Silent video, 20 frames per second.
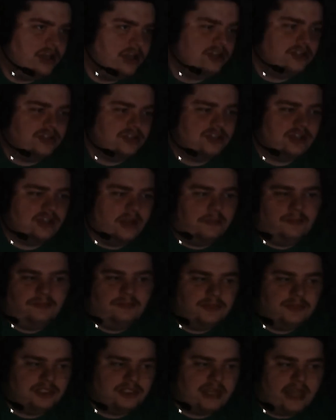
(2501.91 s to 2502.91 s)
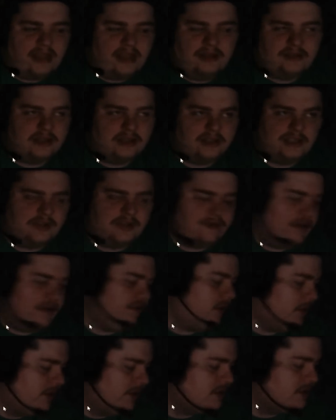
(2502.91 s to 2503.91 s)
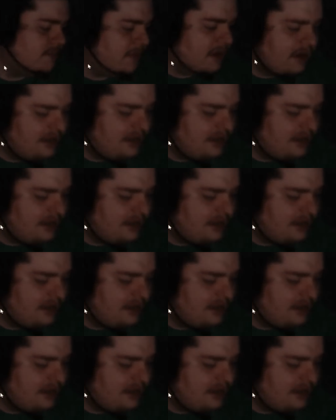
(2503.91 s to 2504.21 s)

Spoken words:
It's just, I'm just ache sensitive. I've always